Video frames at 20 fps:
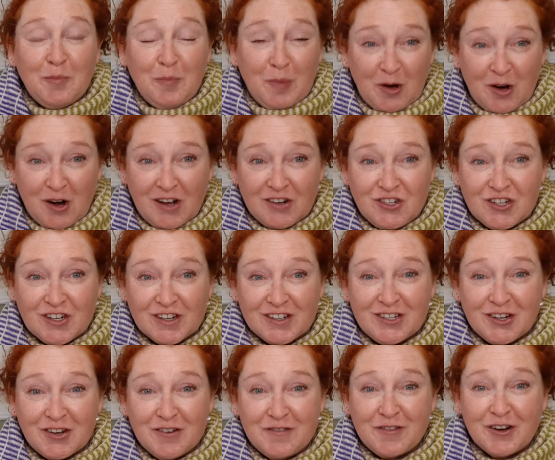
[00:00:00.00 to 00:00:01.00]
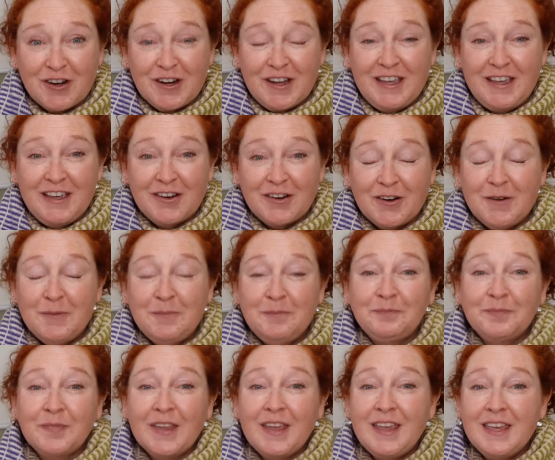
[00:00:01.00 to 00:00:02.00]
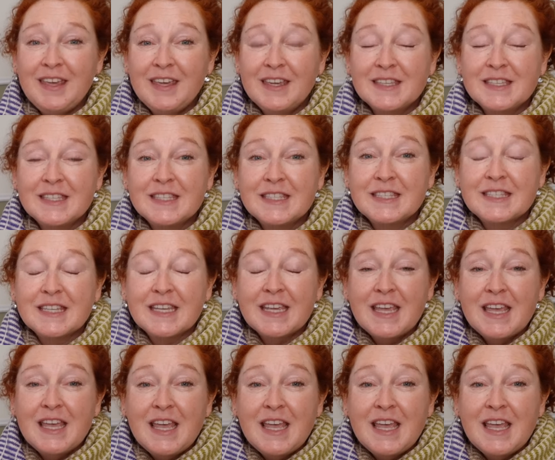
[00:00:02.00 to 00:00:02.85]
project over here is